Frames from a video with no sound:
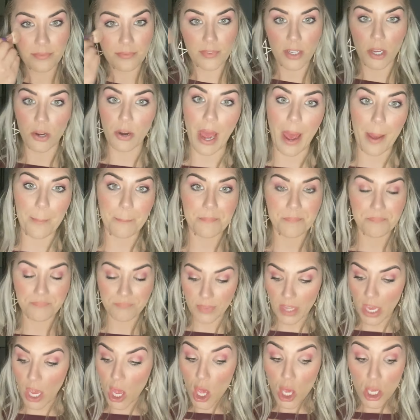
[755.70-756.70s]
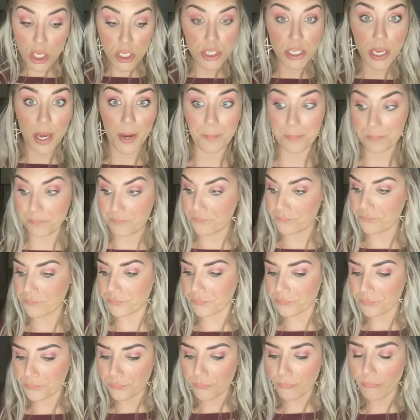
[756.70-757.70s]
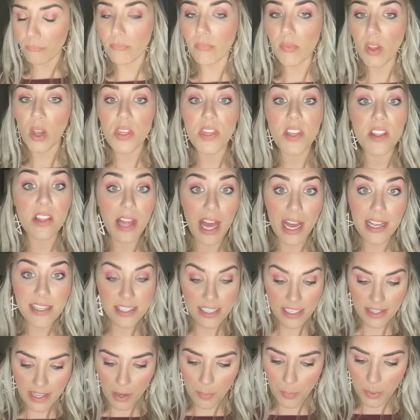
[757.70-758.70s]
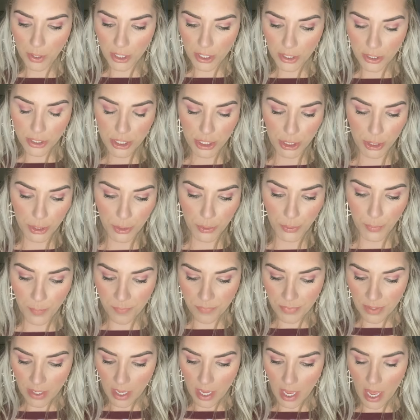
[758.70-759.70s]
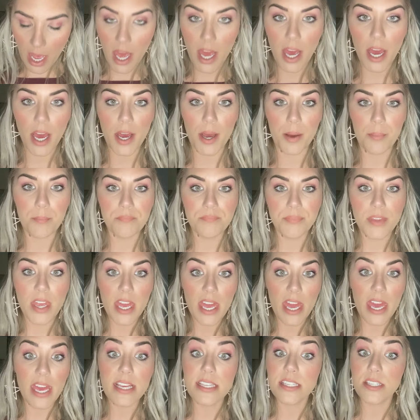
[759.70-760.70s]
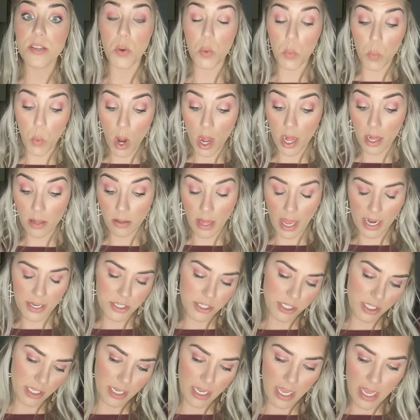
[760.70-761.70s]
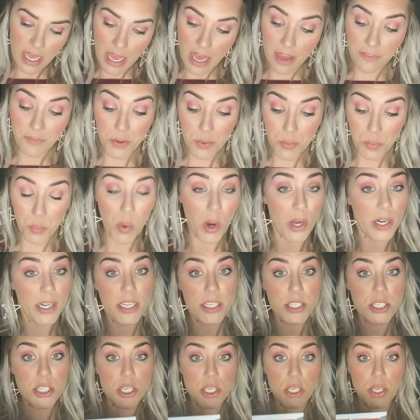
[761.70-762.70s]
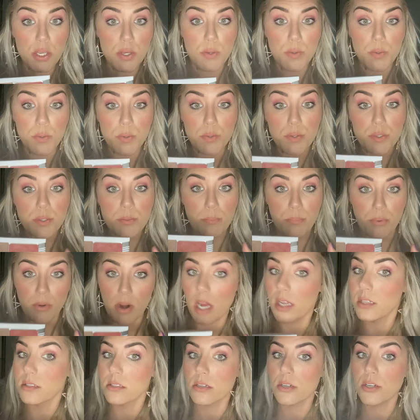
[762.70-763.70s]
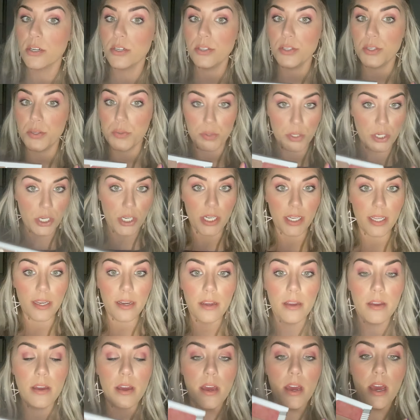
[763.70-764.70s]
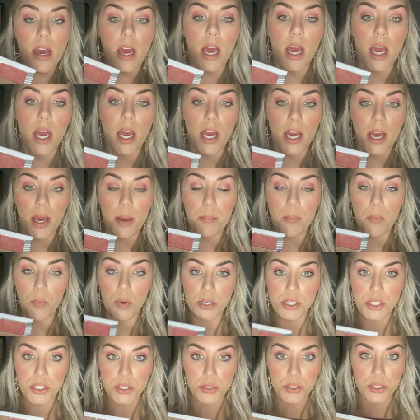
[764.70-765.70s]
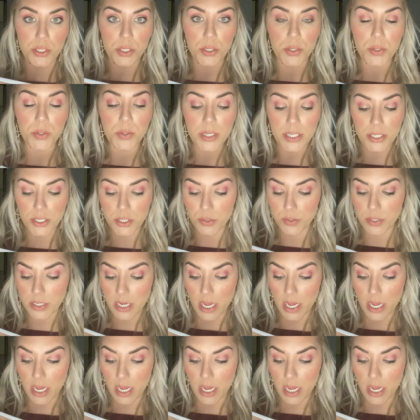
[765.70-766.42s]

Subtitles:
Okay, so the last thing that we're gonna do is, well, actually, if you wanted to use bronzer, you could. What you do is